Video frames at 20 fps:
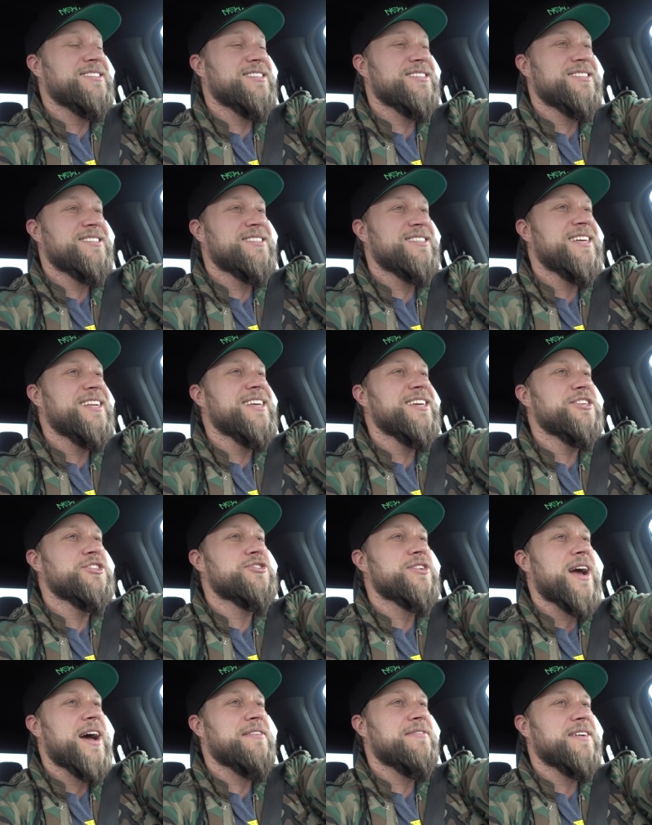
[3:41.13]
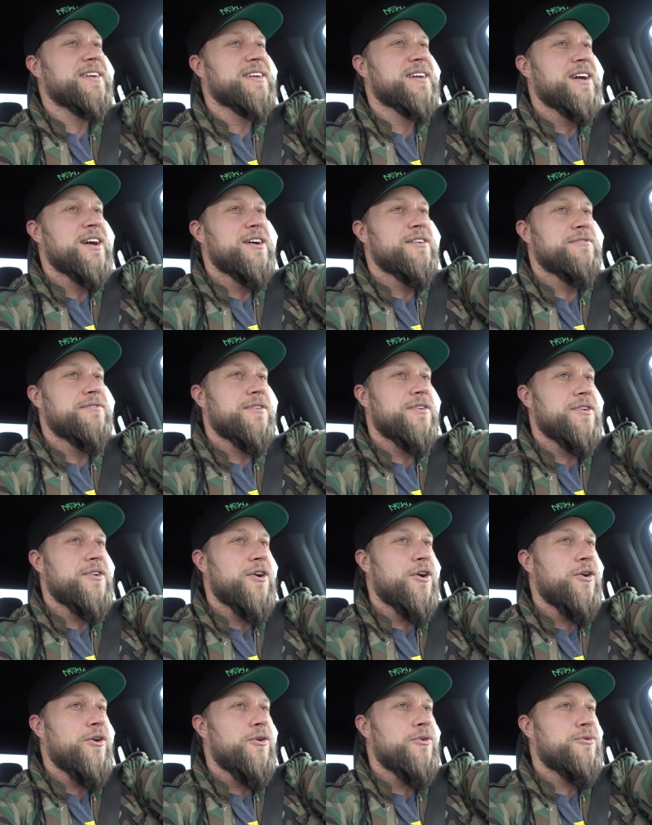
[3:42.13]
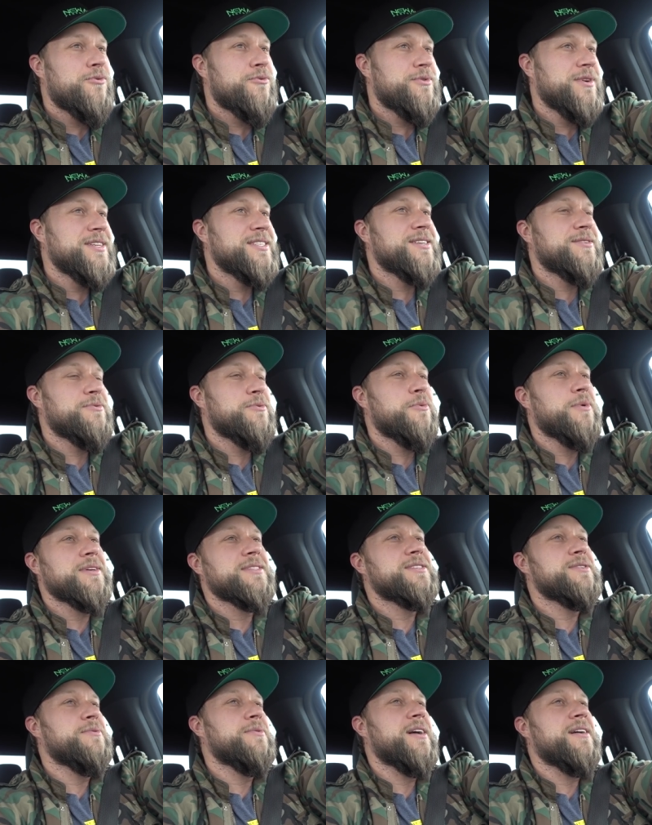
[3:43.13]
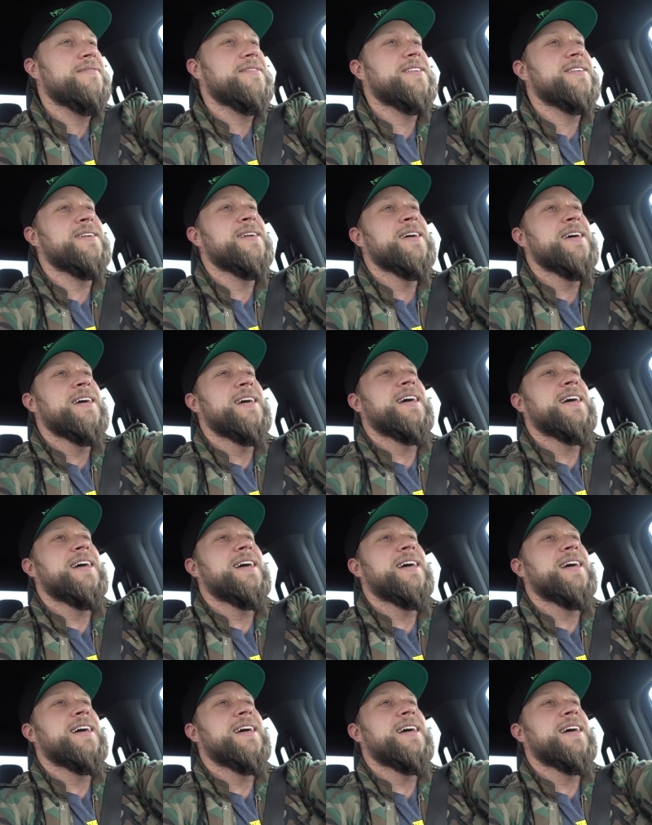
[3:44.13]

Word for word: just sitting in traffic for no reason whatsoever.